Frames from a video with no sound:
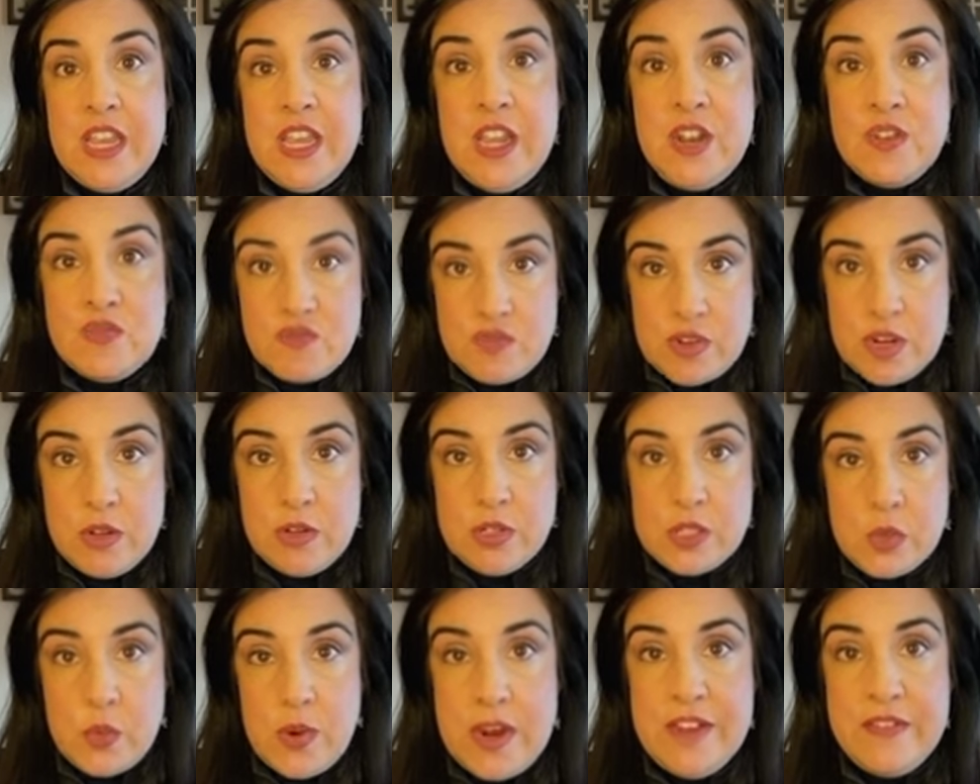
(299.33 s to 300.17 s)

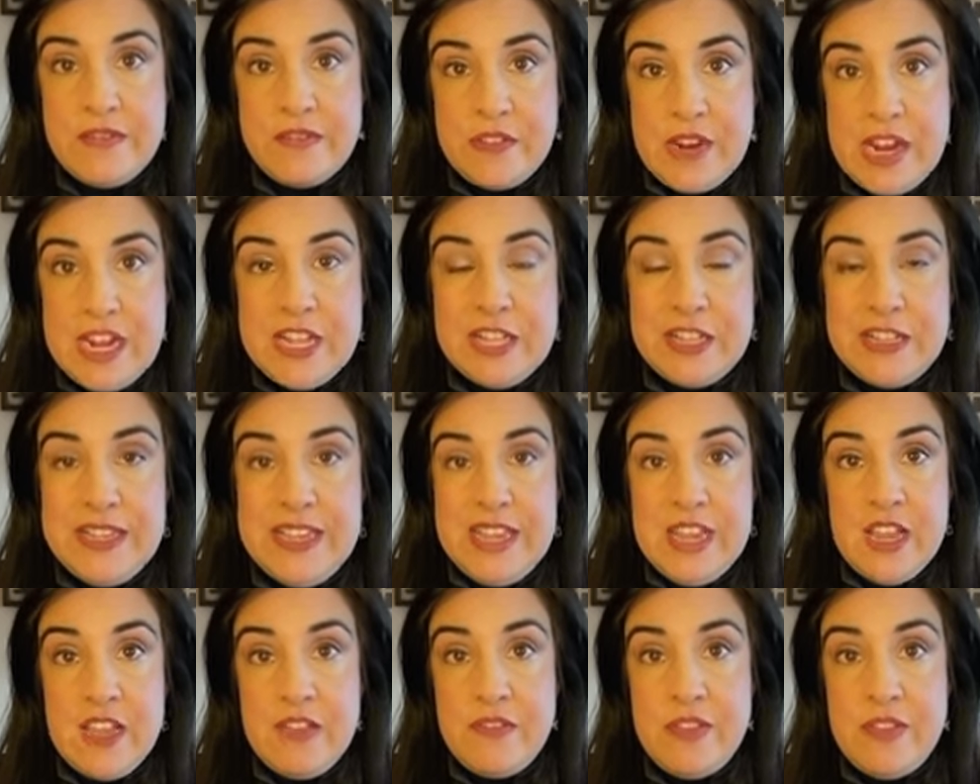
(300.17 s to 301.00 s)
inroads, quite
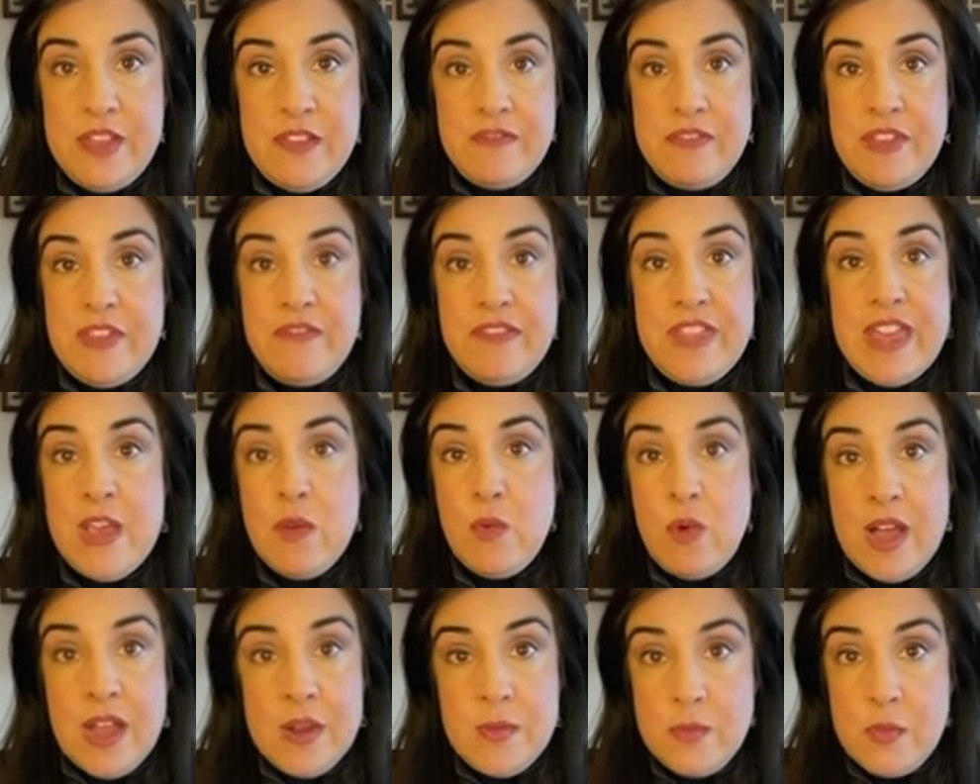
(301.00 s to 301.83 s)
frankly. If they
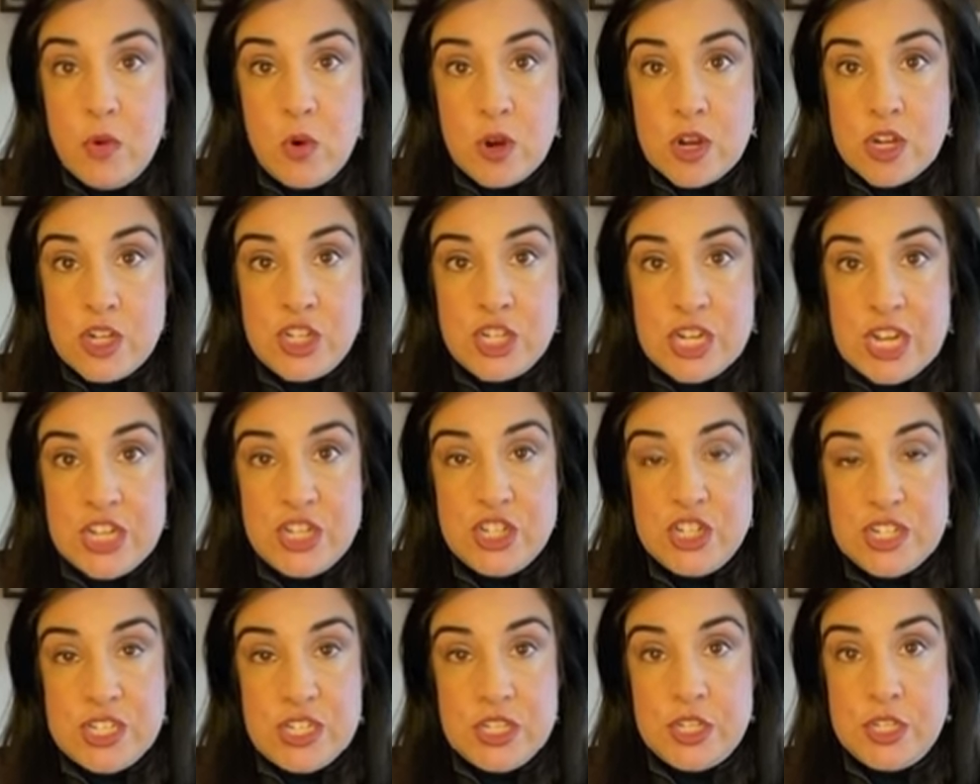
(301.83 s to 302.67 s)
want more
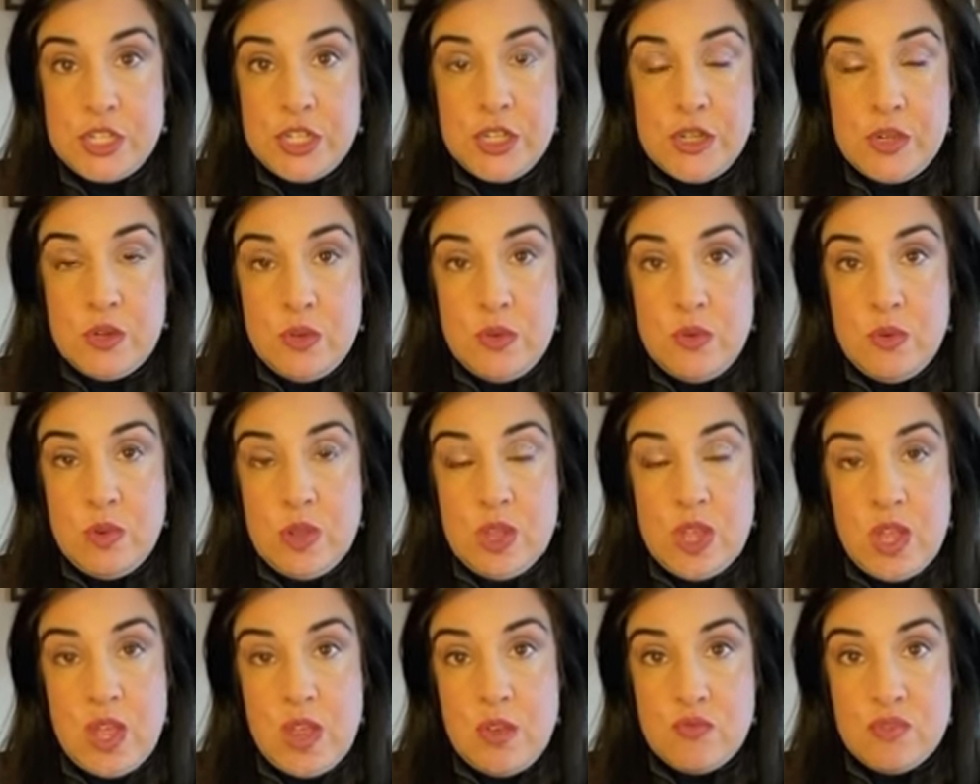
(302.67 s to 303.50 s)
judges to
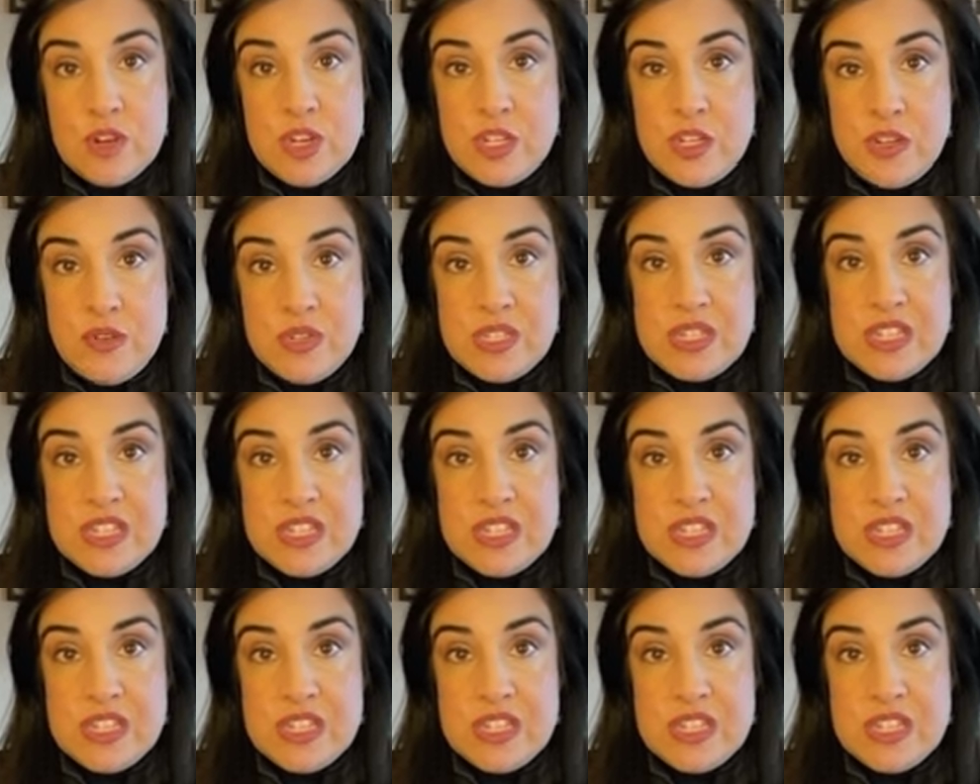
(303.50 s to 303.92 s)
reduce